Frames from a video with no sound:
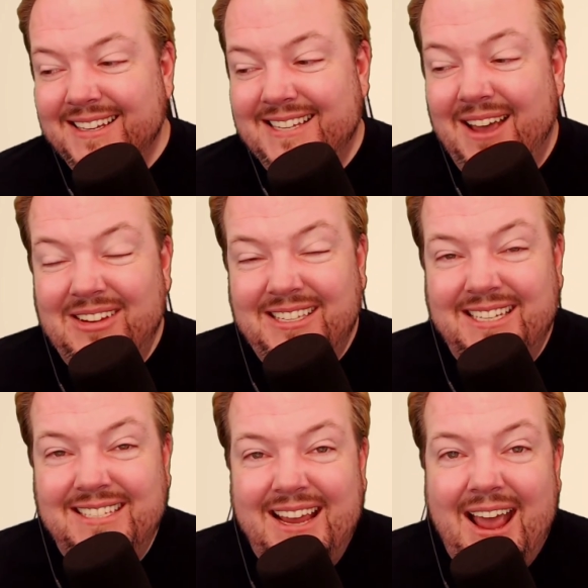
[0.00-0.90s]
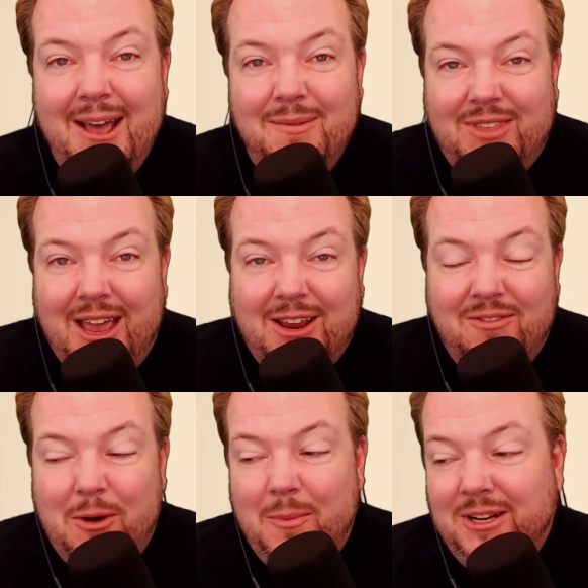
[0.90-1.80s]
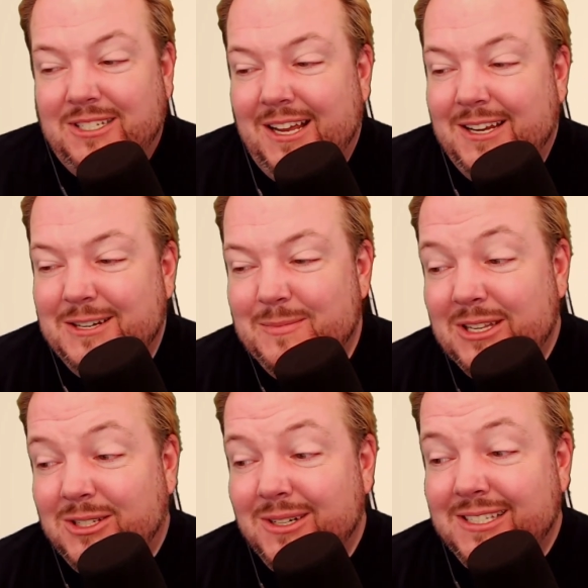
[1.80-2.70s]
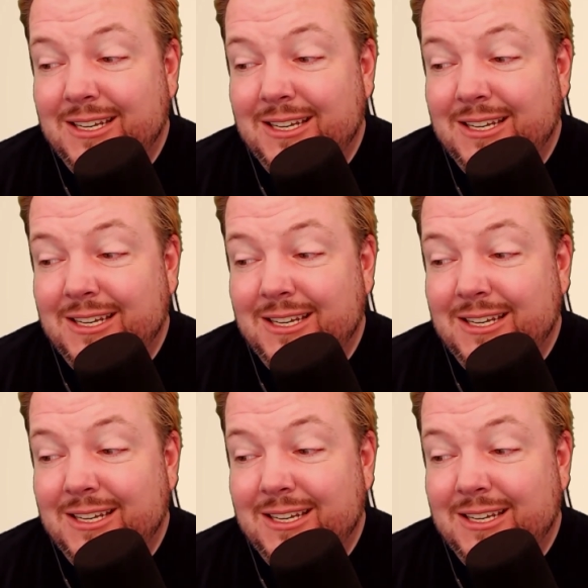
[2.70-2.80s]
to MVCDM. Thank you very much, Dungeon Mistress.